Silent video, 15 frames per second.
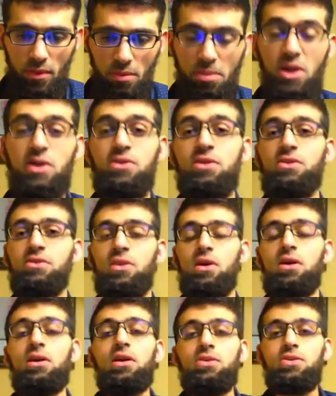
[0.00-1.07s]
Because as
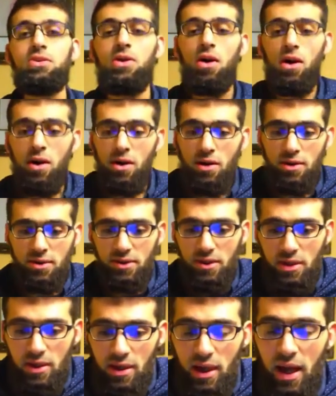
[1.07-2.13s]
long as your heart
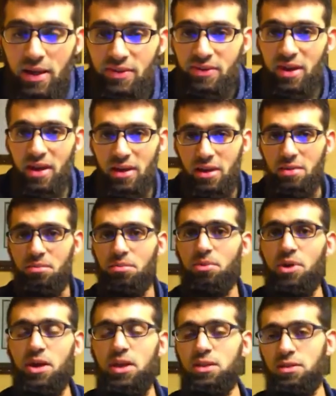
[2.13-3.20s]
has not
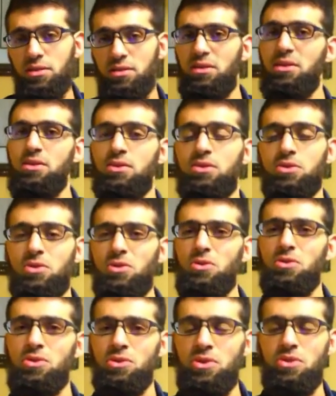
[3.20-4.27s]
embraced this
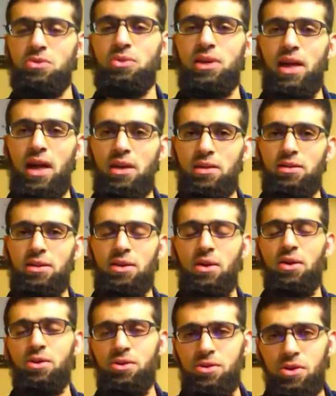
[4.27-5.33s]
truth, this reality,
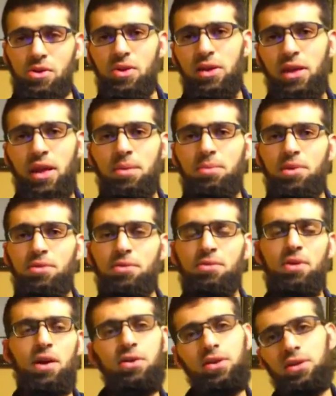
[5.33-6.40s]
although it can be
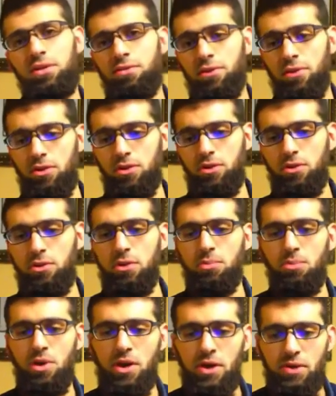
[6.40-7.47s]
very difficult to
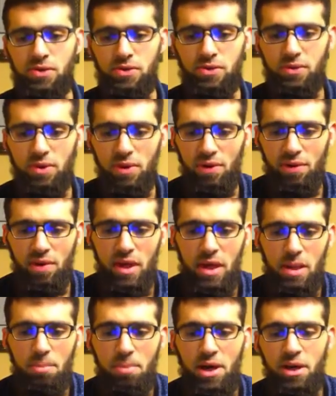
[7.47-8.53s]
embrace,
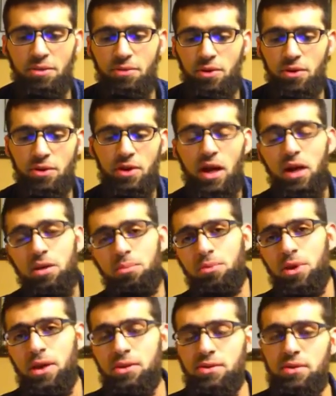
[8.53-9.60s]
but if you do not
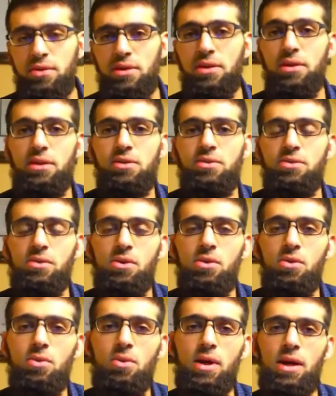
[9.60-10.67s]
embrace it, then there's no
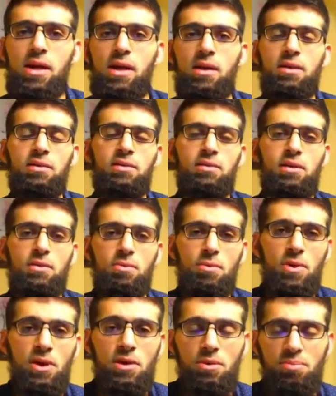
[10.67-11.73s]
way that
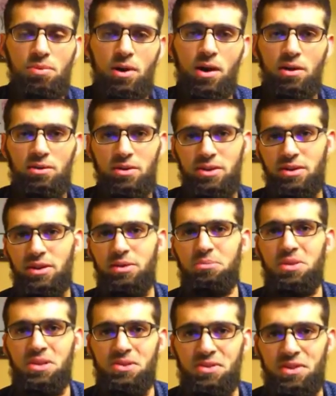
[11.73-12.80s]
real progress can
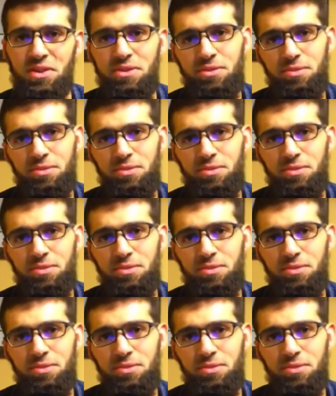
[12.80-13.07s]
be seen.